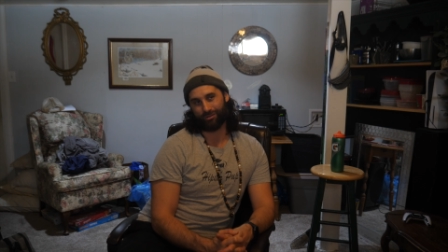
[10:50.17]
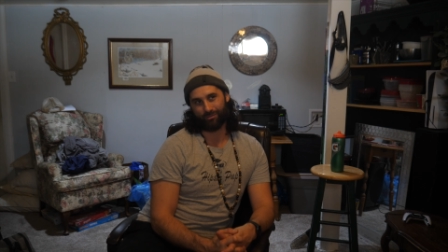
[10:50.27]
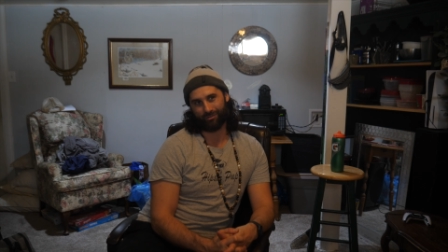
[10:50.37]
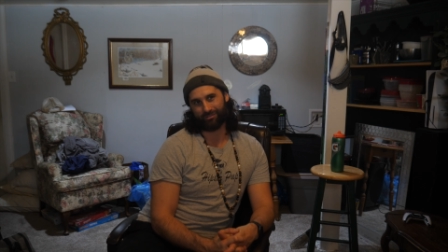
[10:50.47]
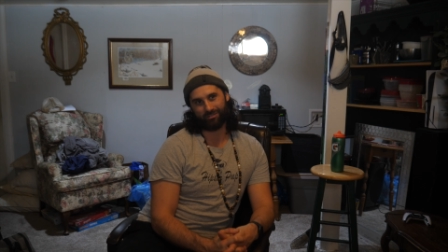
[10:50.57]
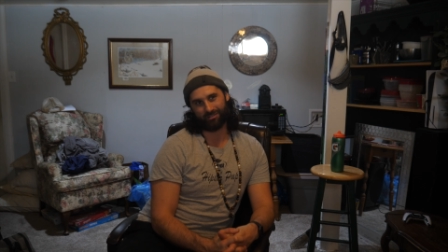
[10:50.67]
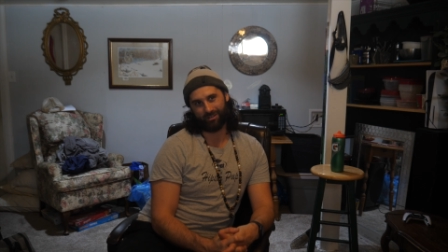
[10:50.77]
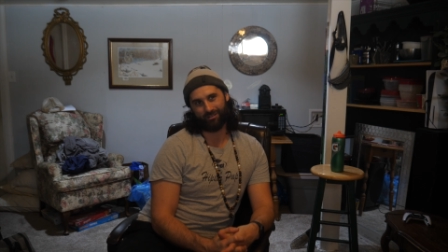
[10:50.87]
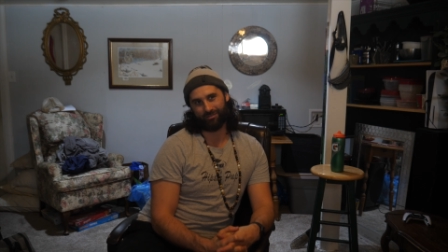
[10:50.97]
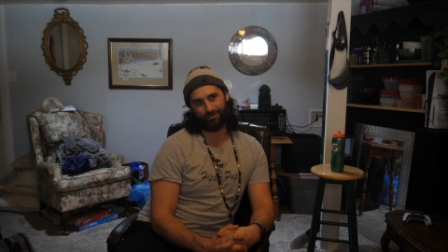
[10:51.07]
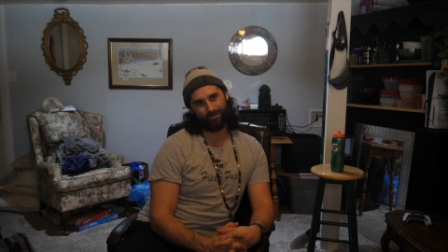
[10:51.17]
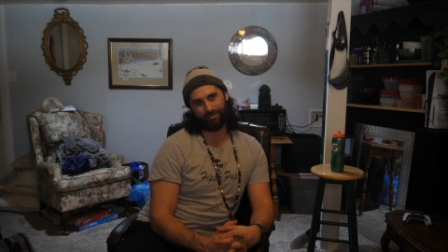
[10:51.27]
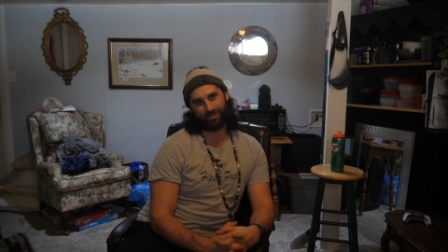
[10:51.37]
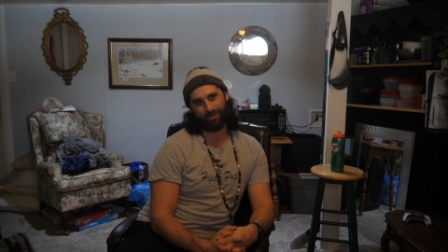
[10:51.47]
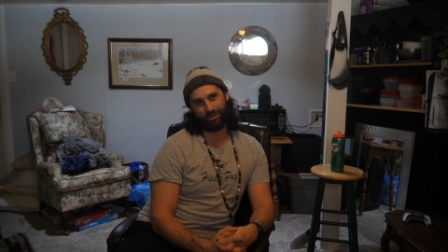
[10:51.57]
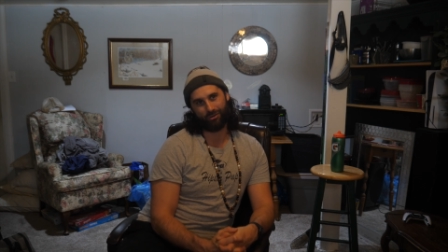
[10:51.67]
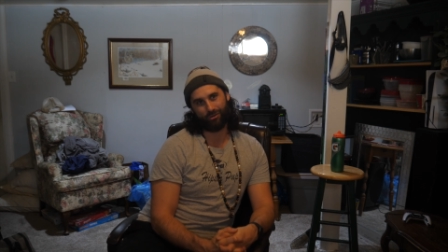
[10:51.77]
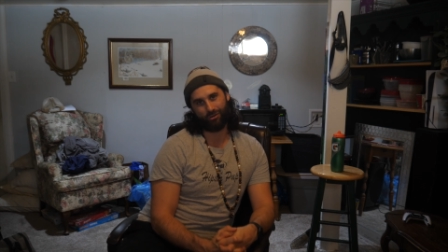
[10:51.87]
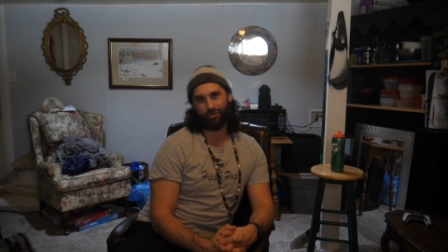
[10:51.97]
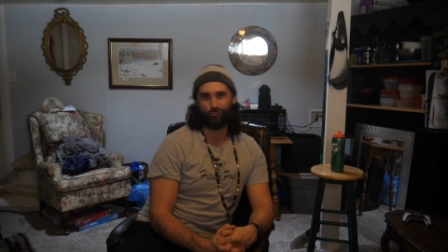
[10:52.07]
doing the producer stuff, you would be like,
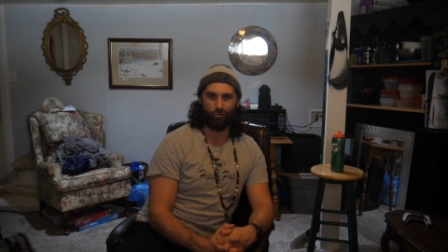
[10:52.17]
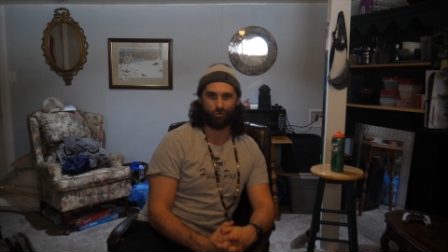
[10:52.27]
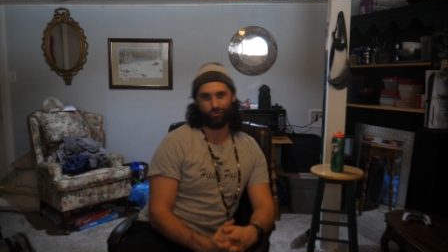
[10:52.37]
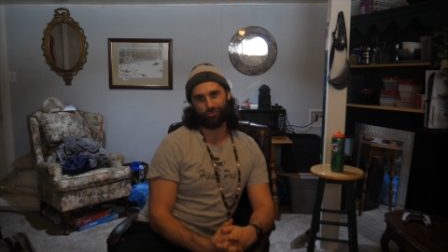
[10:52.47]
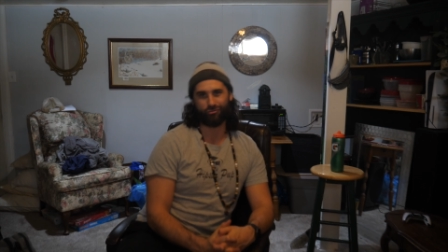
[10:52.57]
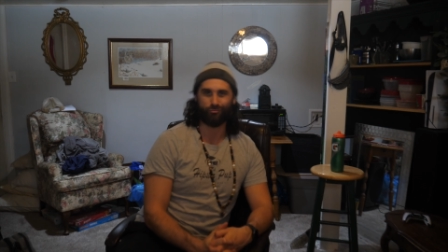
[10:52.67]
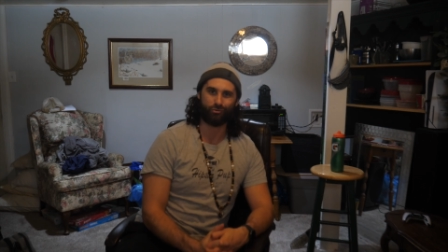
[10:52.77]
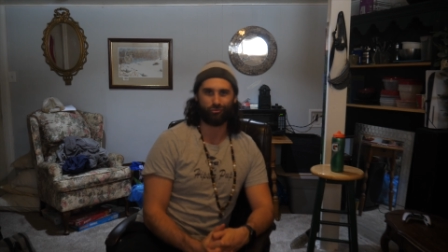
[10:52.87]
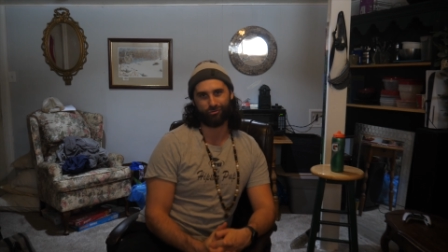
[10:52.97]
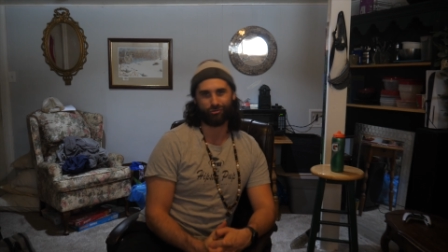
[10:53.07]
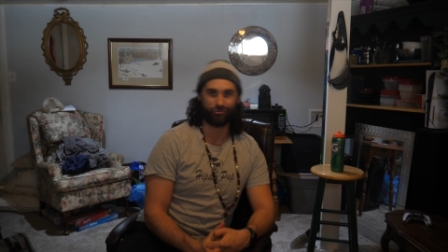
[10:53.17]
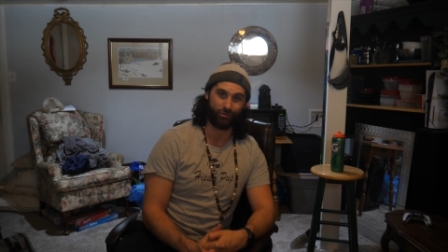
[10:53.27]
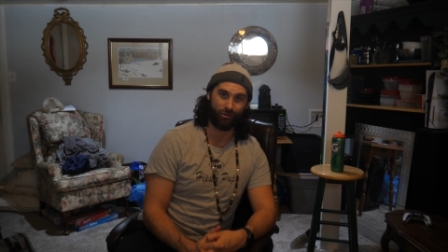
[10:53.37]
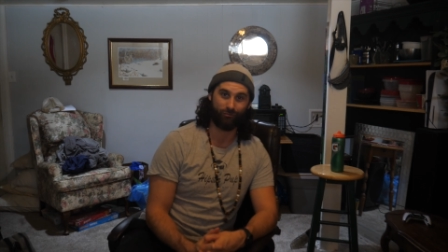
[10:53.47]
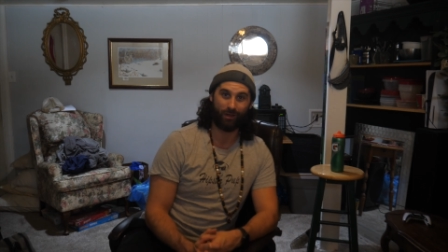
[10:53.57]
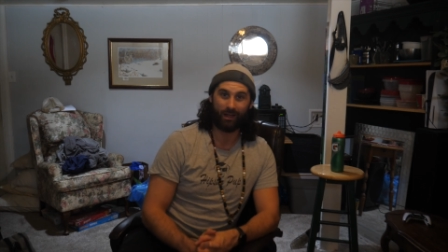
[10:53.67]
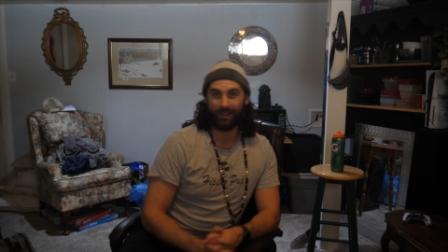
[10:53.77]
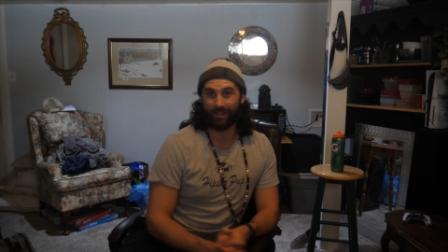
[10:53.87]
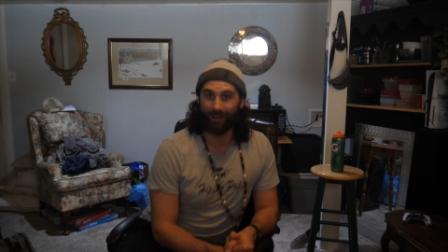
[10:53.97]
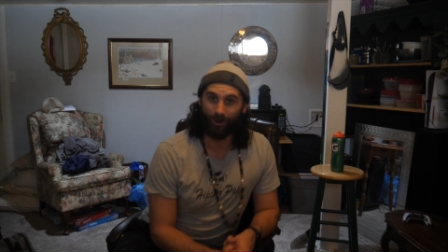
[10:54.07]
I want to do some producer stuff.
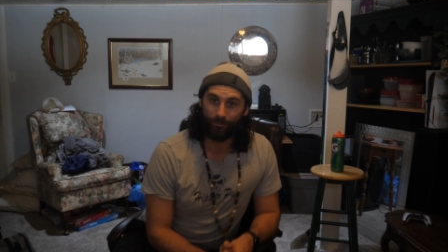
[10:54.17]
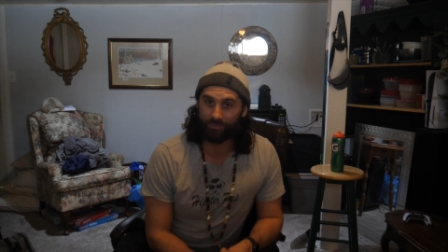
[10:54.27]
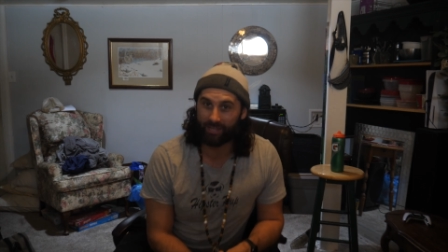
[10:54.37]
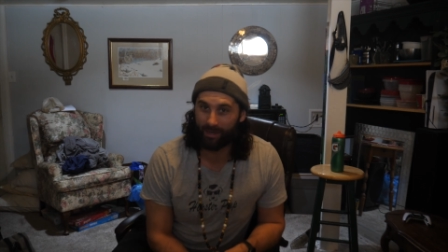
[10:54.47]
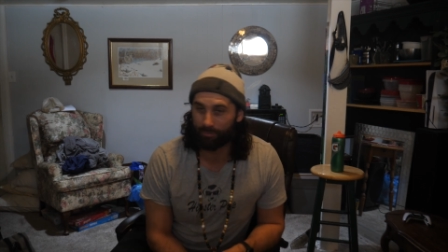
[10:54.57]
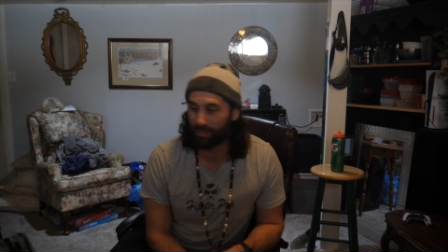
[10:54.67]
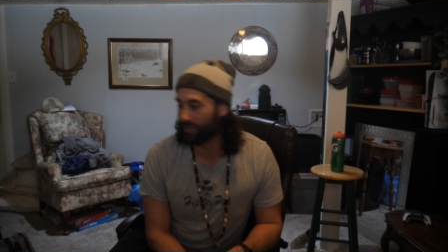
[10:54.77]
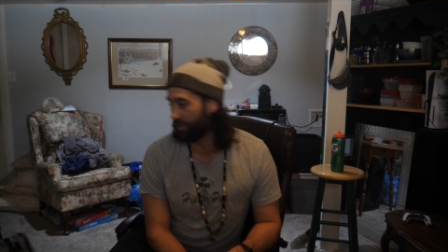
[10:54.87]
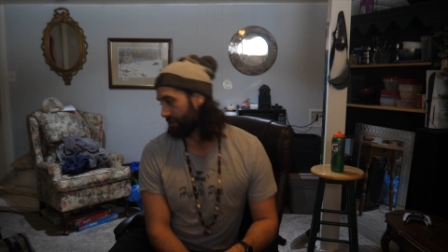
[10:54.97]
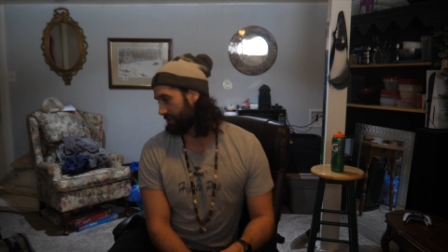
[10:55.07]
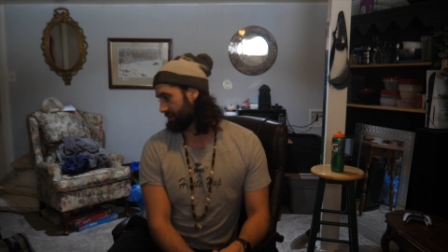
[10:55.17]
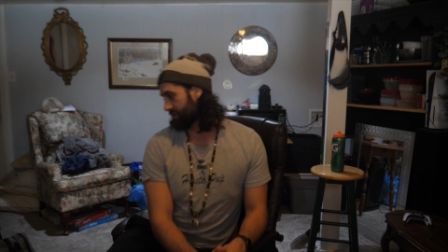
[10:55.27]
You know, typical,